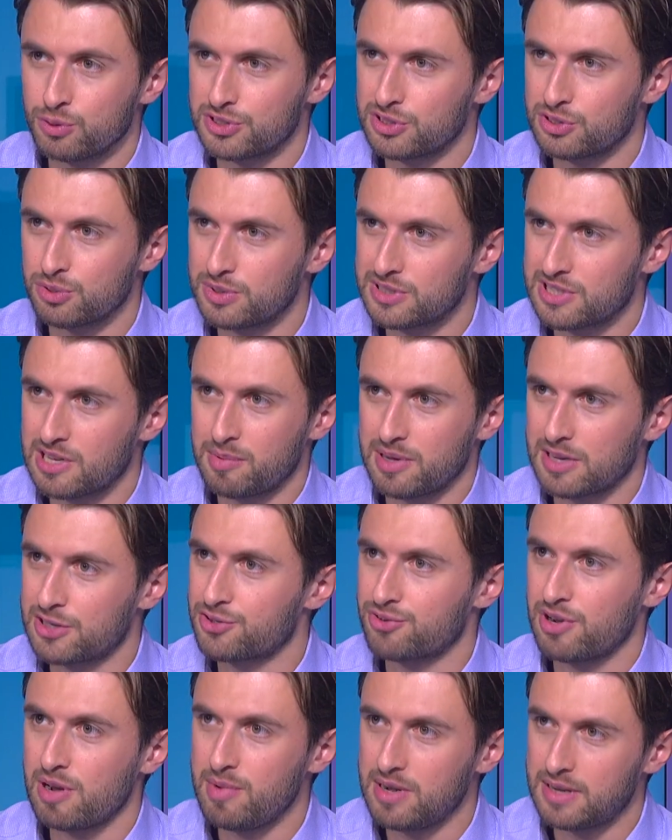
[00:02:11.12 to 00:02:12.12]
it's always going to be
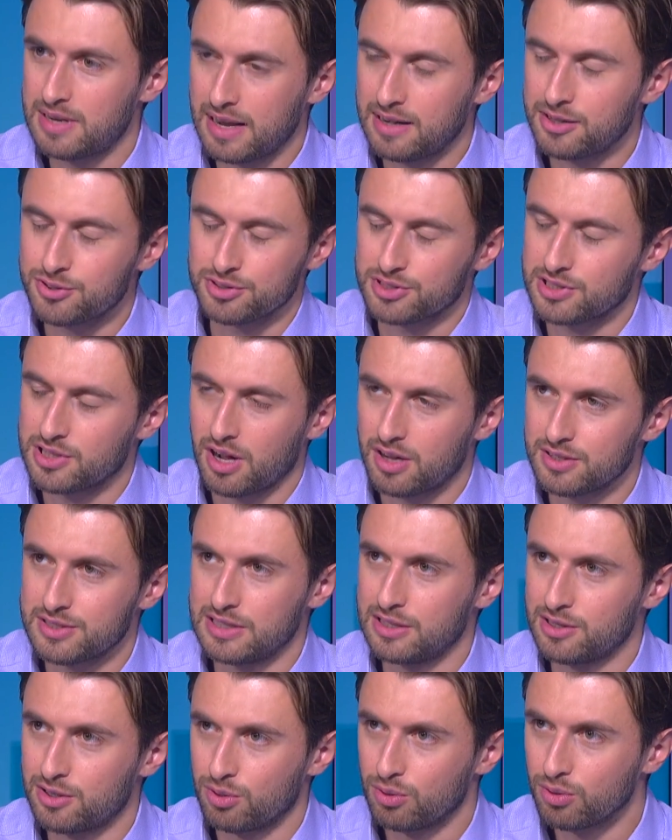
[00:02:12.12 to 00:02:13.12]
extremely dangerous
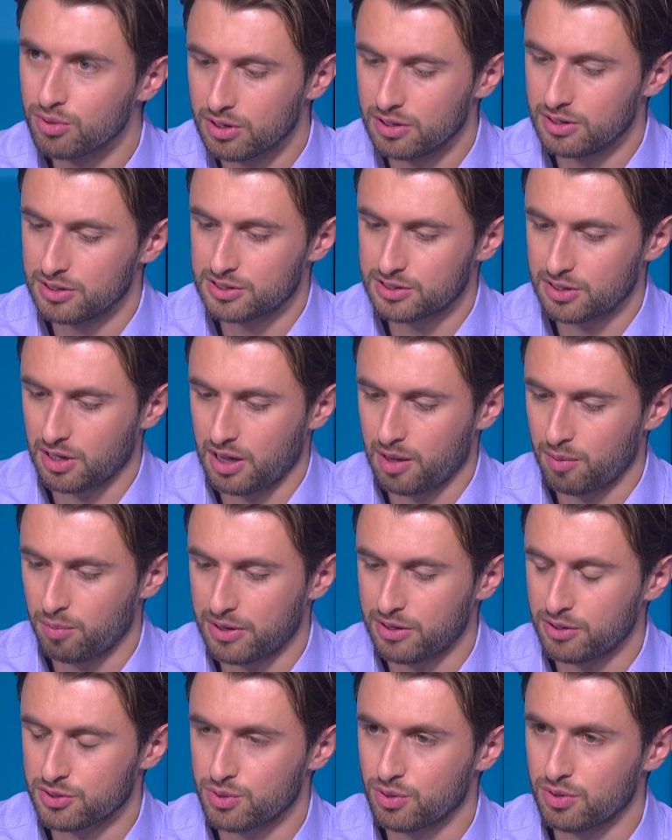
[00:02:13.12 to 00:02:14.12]
cutting corners uh,
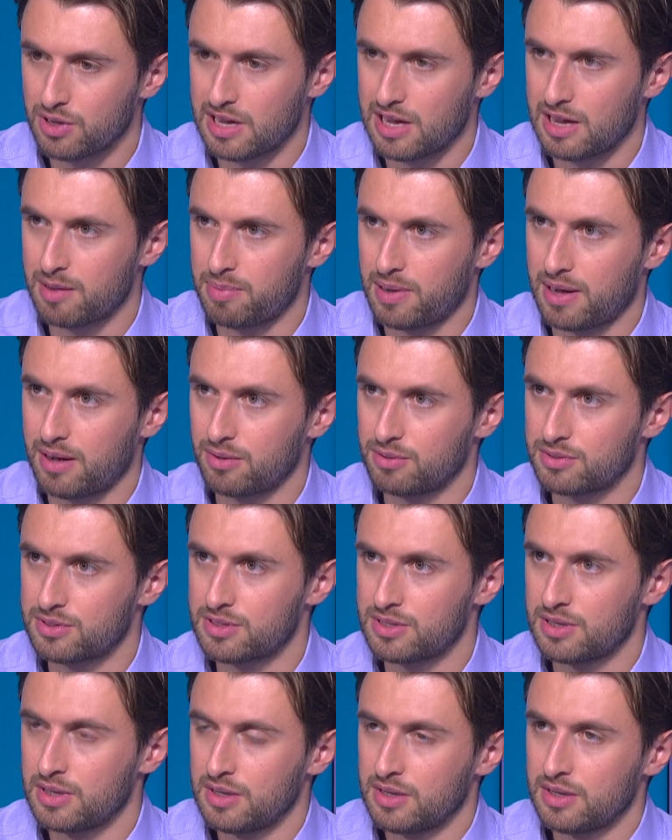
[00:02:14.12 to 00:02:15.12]
when you're talking
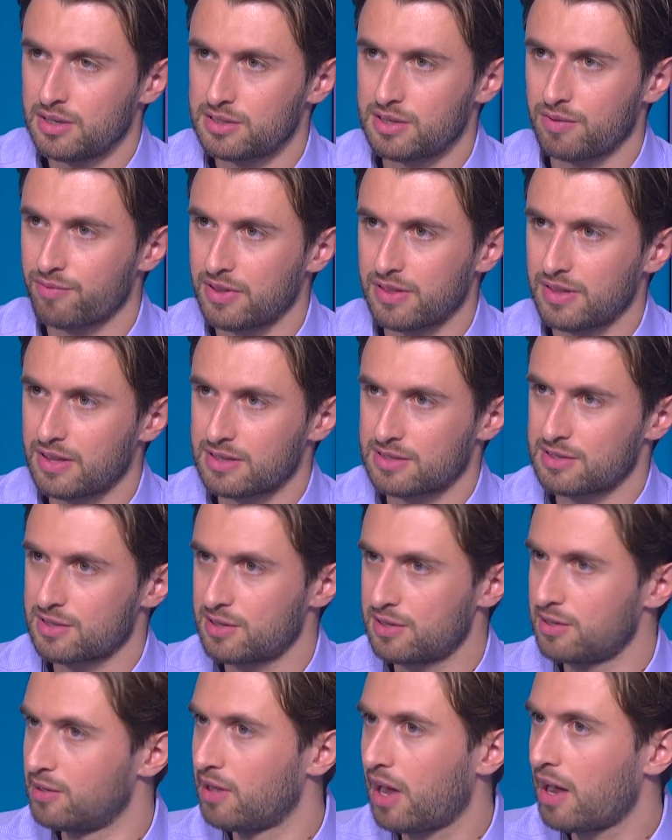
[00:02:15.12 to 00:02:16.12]
about something that's
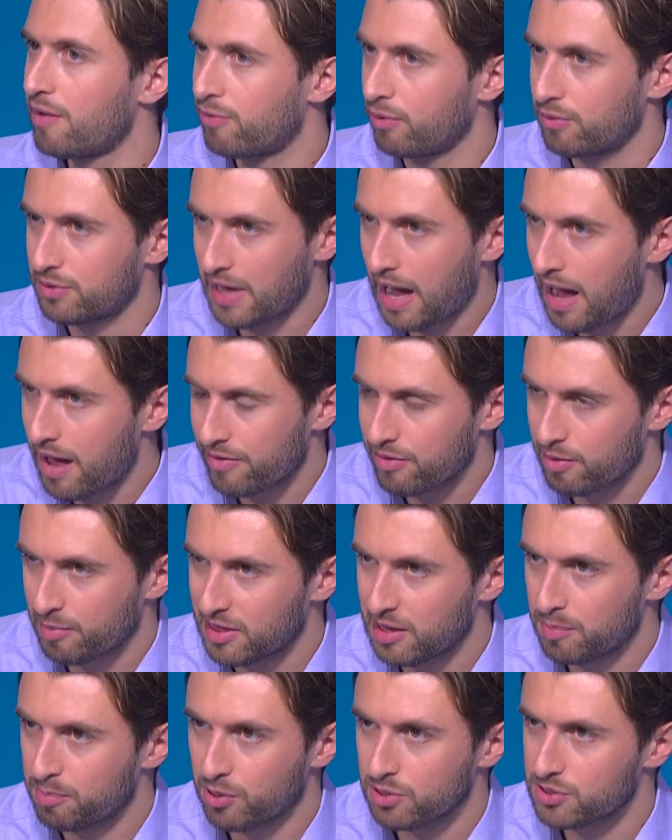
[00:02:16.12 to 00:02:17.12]
life or death. I
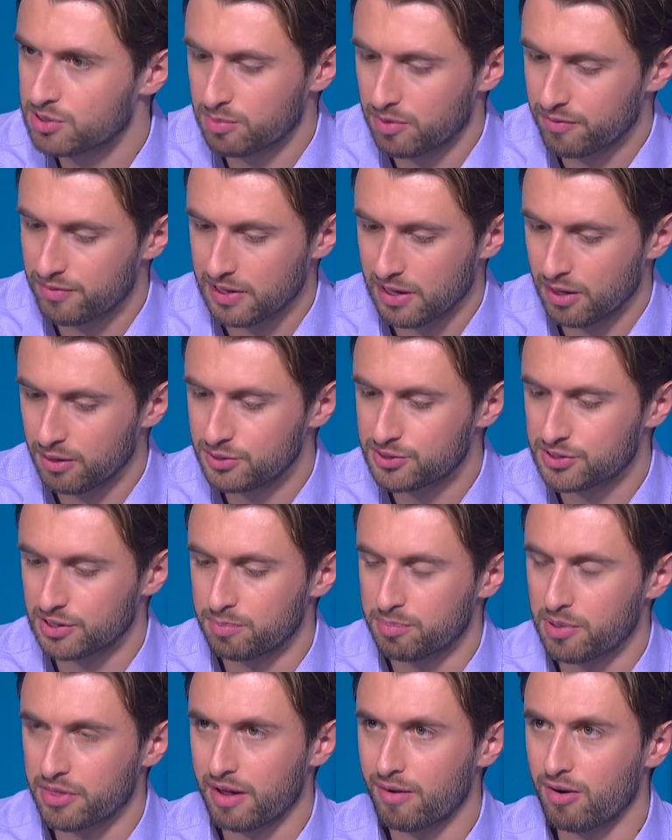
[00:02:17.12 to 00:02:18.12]
mean, the bottom of the ocean.
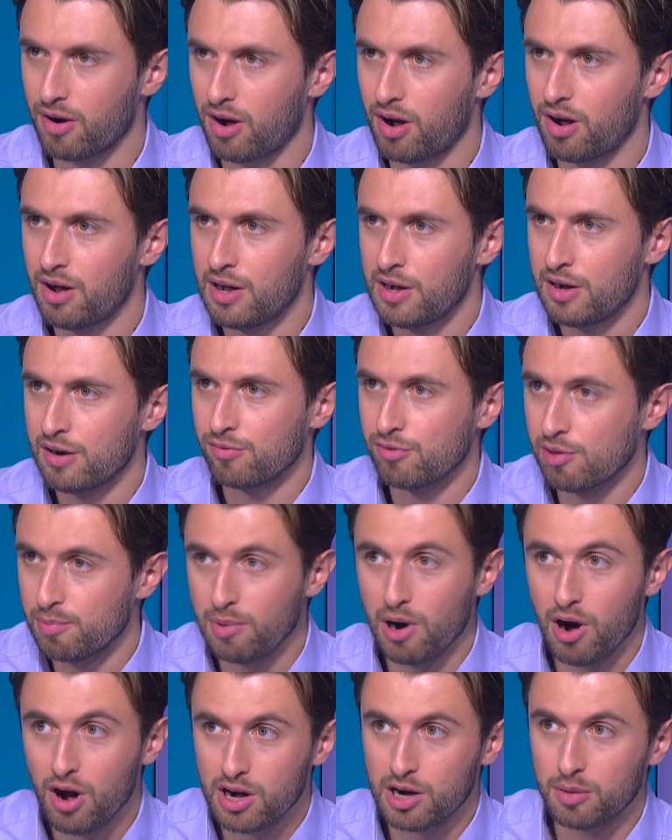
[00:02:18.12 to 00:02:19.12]
But there are
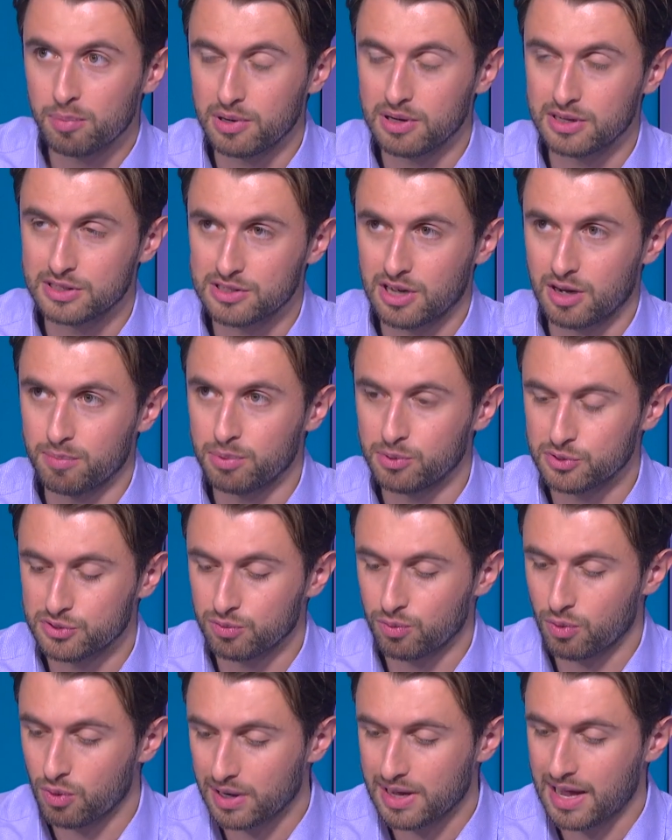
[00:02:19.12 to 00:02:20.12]
remarkable examples
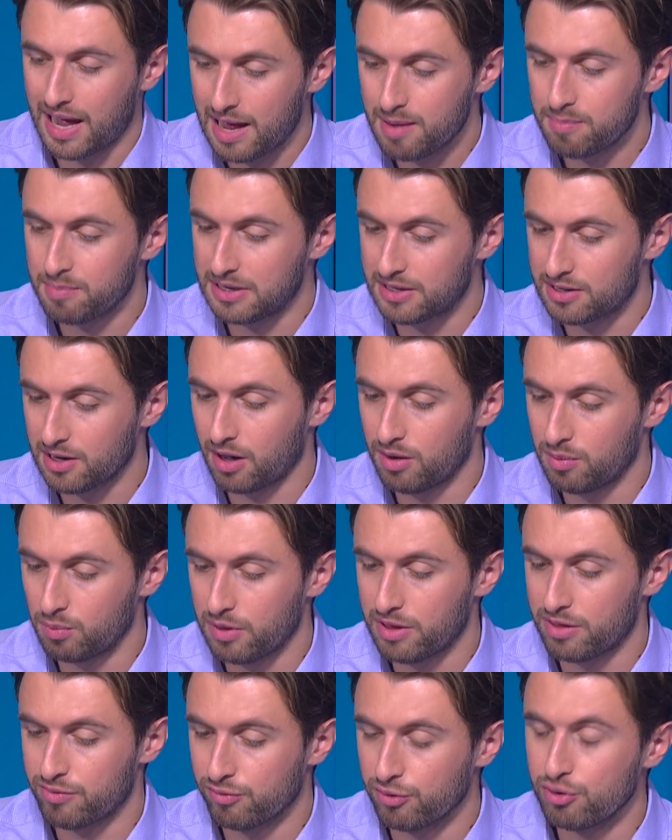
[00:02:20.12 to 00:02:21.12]
of what can be done
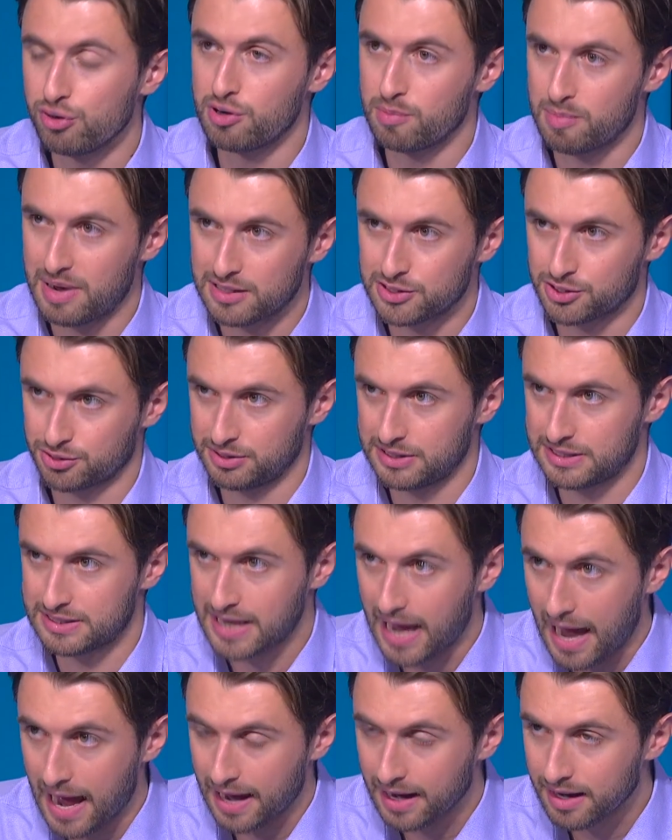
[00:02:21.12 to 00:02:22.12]
with rudimentary
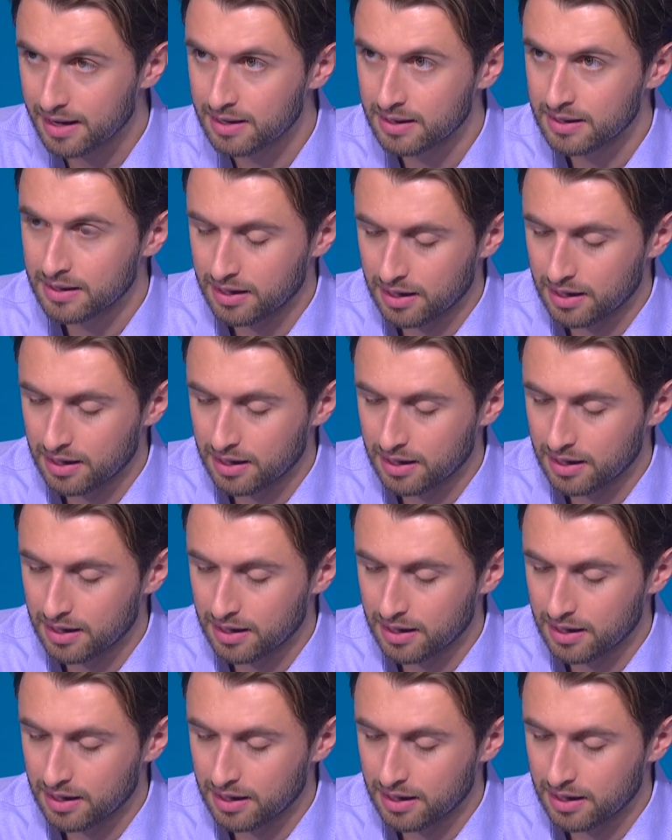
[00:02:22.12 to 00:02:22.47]
tech.